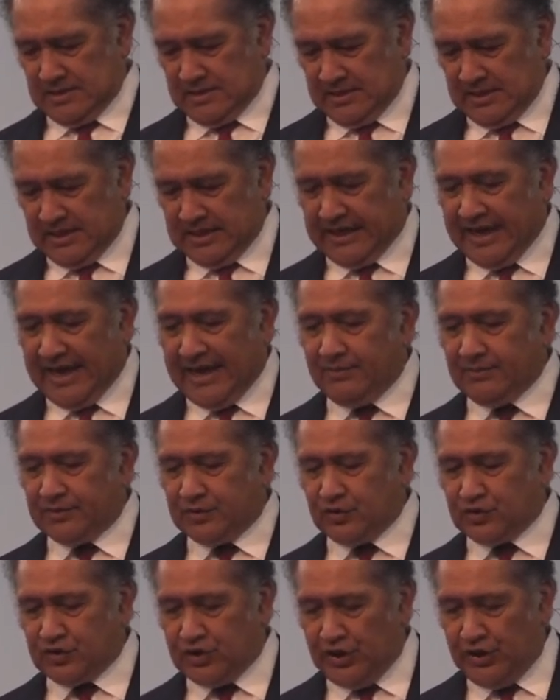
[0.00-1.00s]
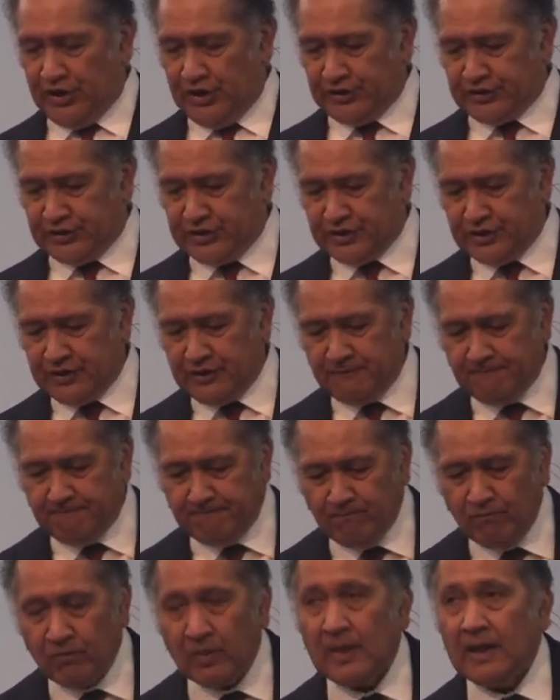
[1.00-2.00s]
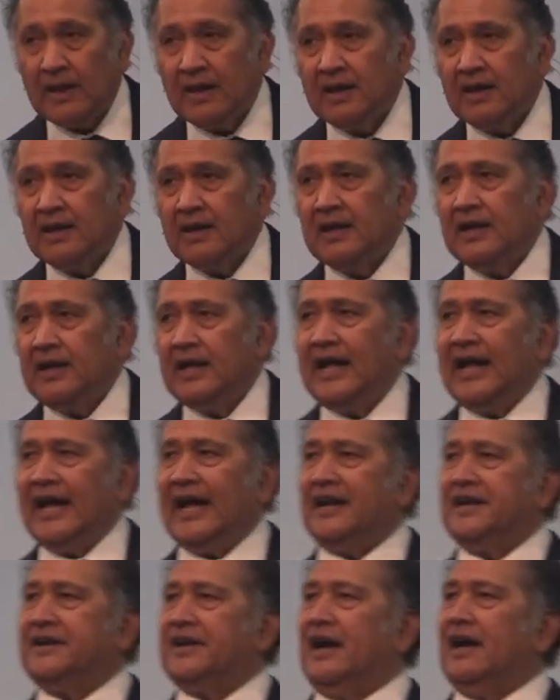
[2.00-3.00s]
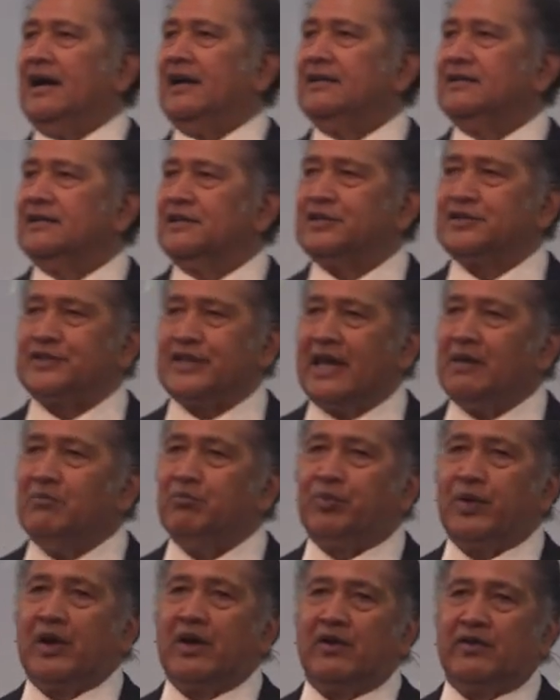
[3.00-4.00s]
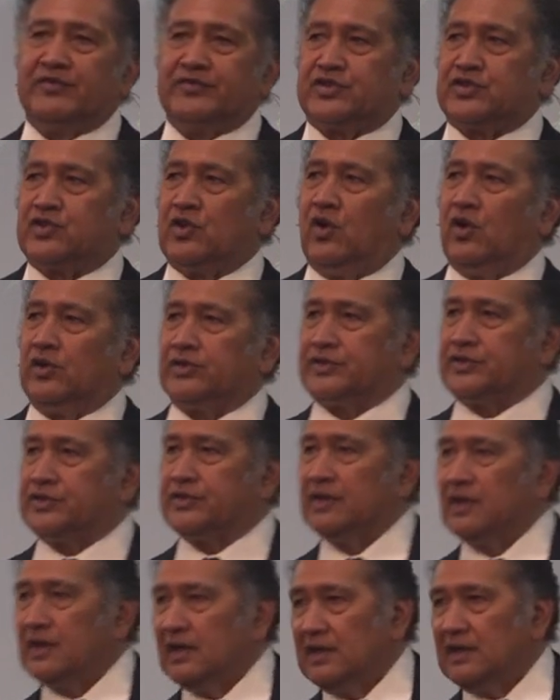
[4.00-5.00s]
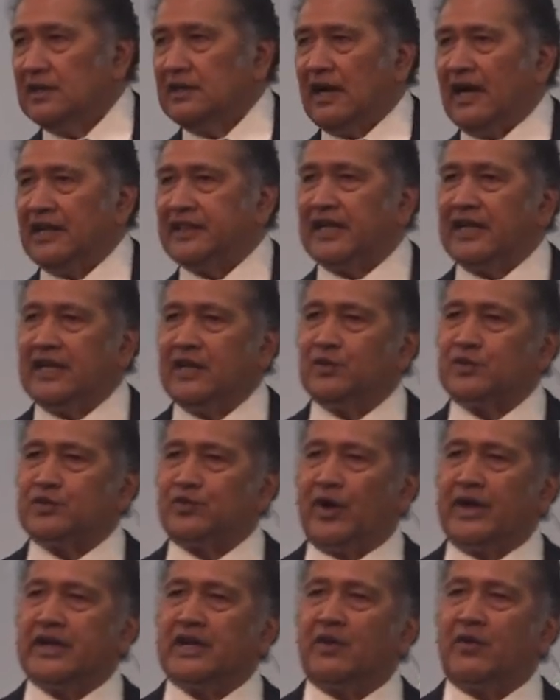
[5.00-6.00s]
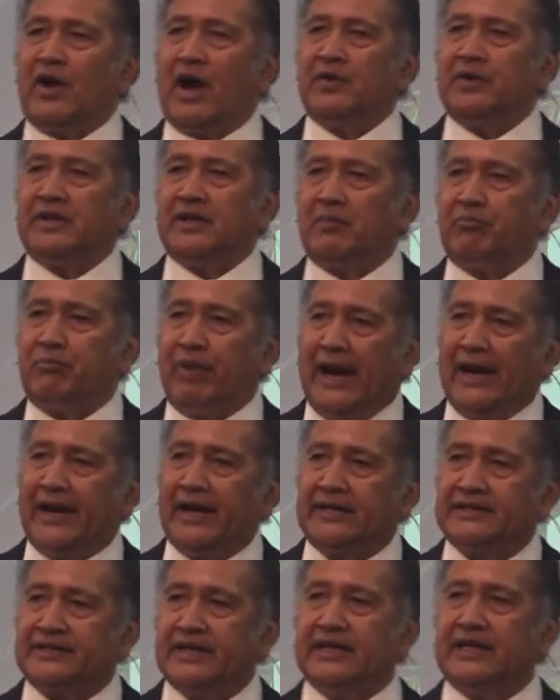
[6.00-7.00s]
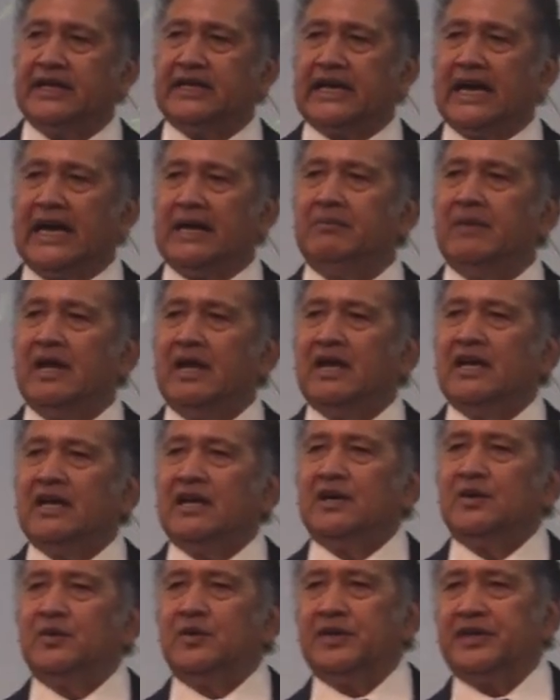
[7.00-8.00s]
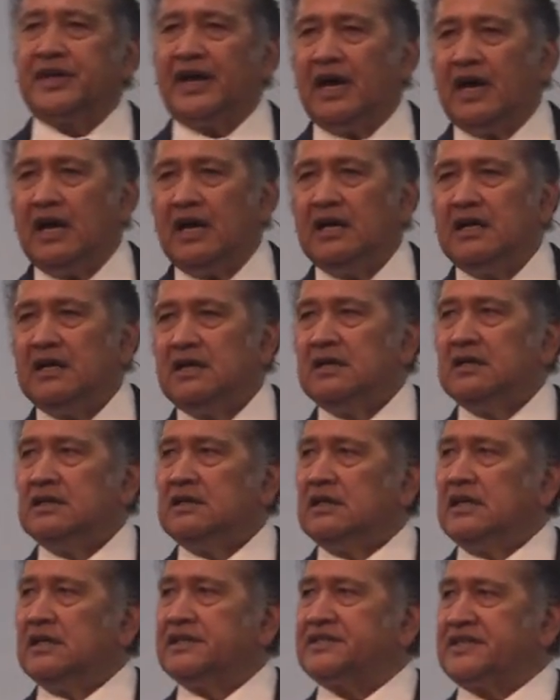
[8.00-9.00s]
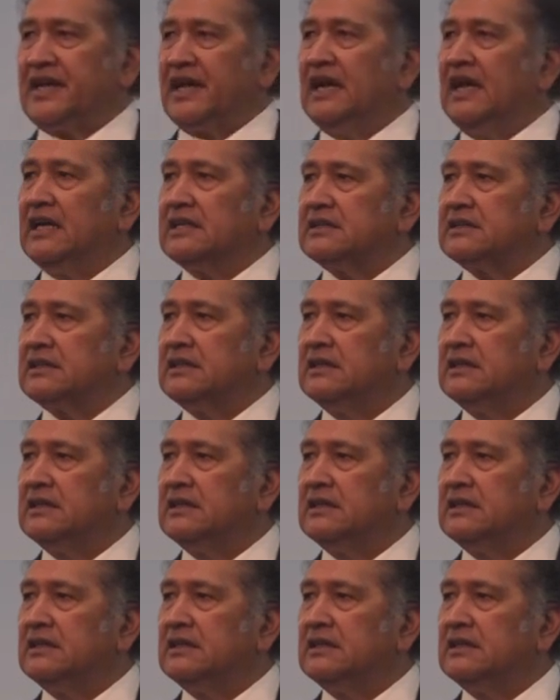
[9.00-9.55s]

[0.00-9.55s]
he came to church and uh, the same pair of shorts I think he was running around in the paddocks. and he came with a, a singlet.